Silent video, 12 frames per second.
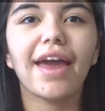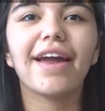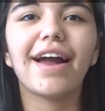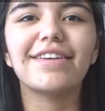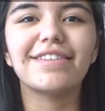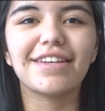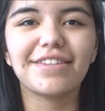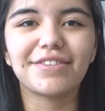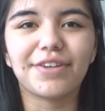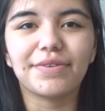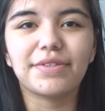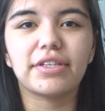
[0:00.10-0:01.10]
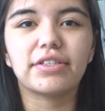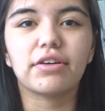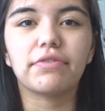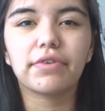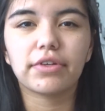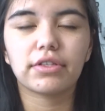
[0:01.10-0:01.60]
Hey guys, it's Josie.
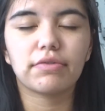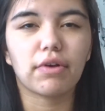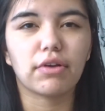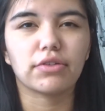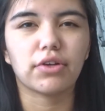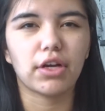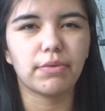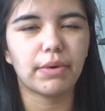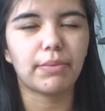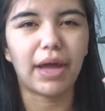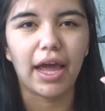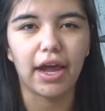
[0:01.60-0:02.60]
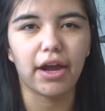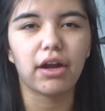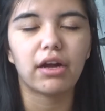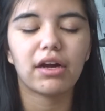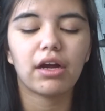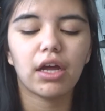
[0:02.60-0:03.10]
So first of all, sorry about my
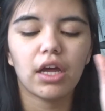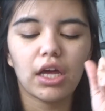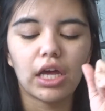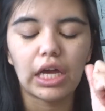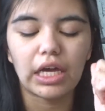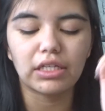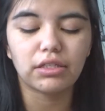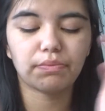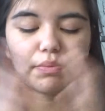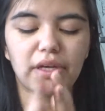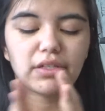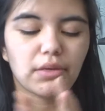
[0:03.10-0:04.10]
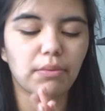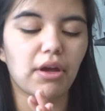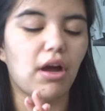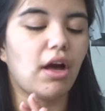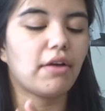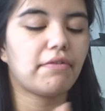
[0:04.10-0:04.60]
hair. It's pissing
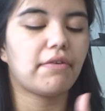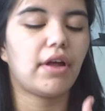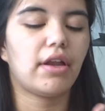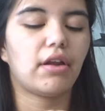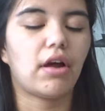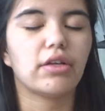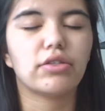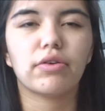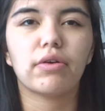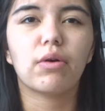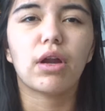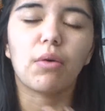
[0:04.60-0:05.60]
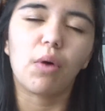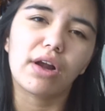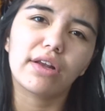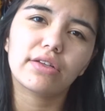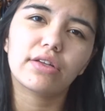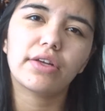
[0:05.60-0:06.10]
me off and not doing what I
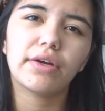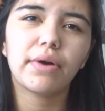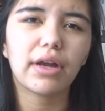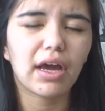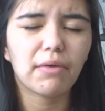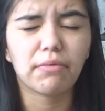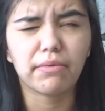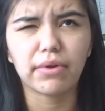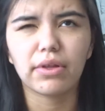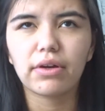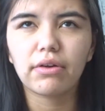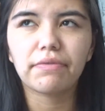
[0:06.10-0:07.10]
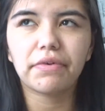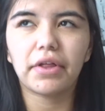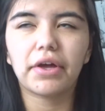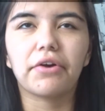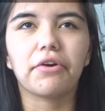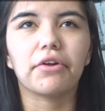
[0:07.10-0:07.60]
want it to do, and I really don't feel
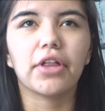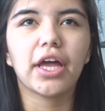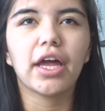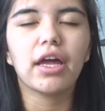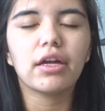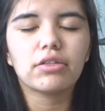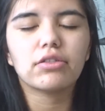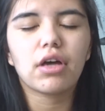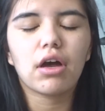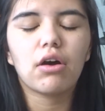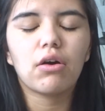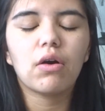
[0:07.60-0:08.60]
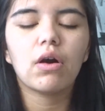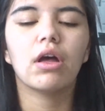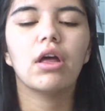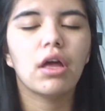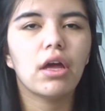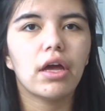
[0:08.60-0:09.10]
like curling it, so
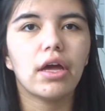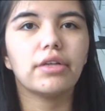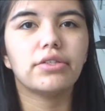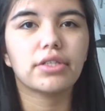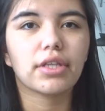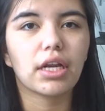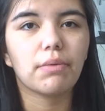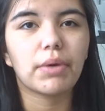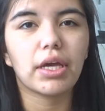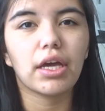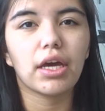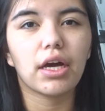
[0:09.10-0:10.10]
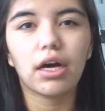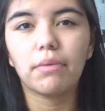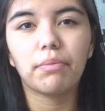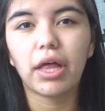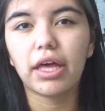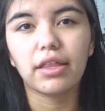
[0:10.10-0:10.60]
it's just gonna be
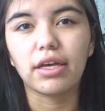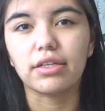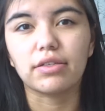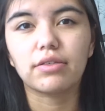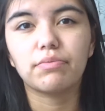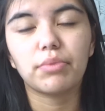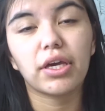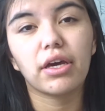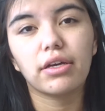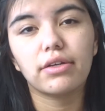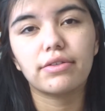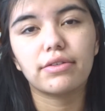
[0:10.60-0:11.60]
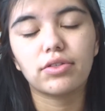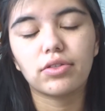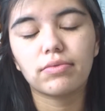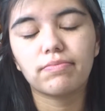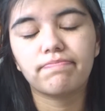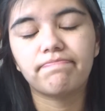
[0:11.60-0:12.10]
up like this because